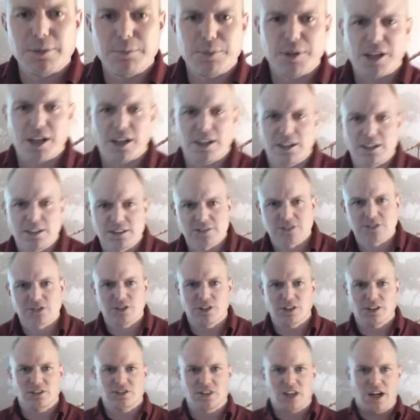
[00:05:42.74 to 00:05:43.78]
Because
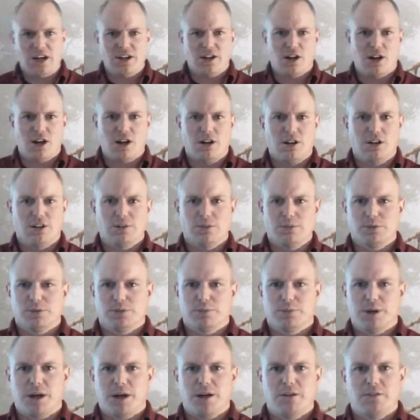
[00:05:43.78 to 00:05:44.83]
the entire collar was
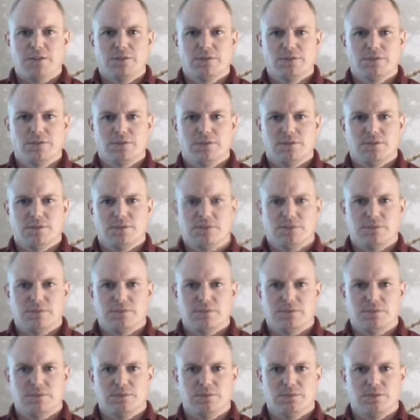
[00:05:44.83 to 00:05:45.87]
about
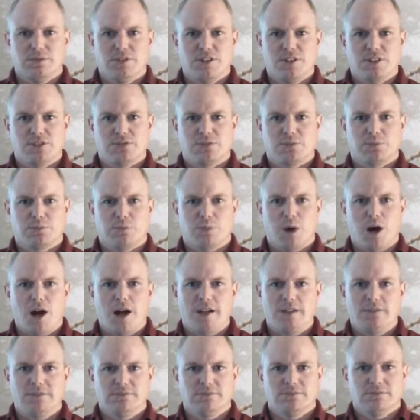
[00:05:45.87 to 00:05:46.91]
this
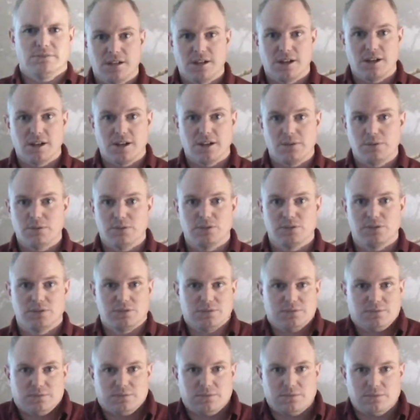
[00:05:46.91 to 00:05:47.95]
wide. It was
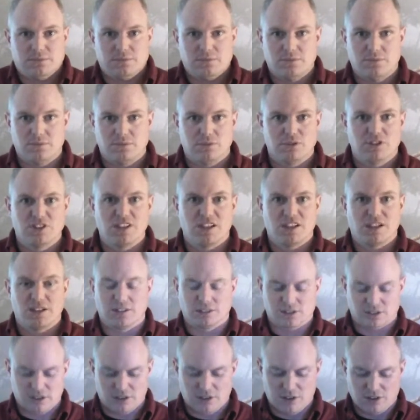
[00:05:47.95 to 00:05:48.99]

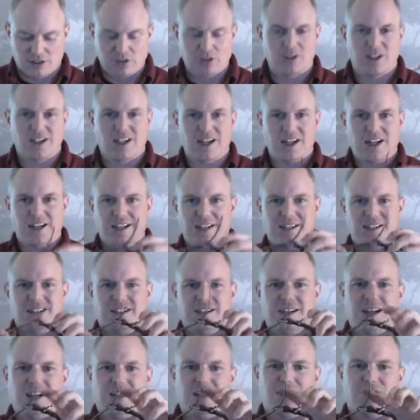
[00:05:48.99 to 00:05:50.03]
ridiculously long. So I cut it.
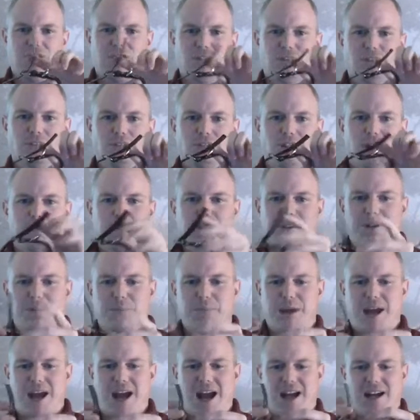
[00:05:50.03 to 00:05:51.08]
It kind of curls up in the
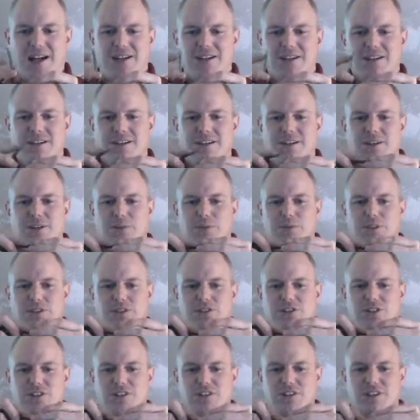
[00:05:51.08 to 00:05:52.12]
back when
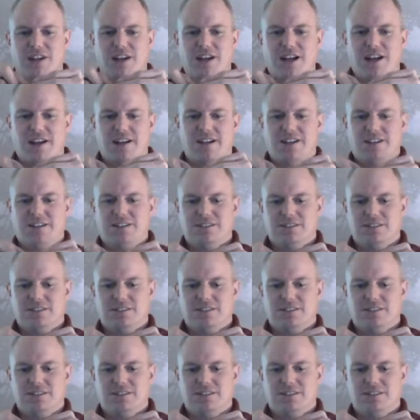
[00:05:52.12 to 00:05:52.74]
it's on her neck.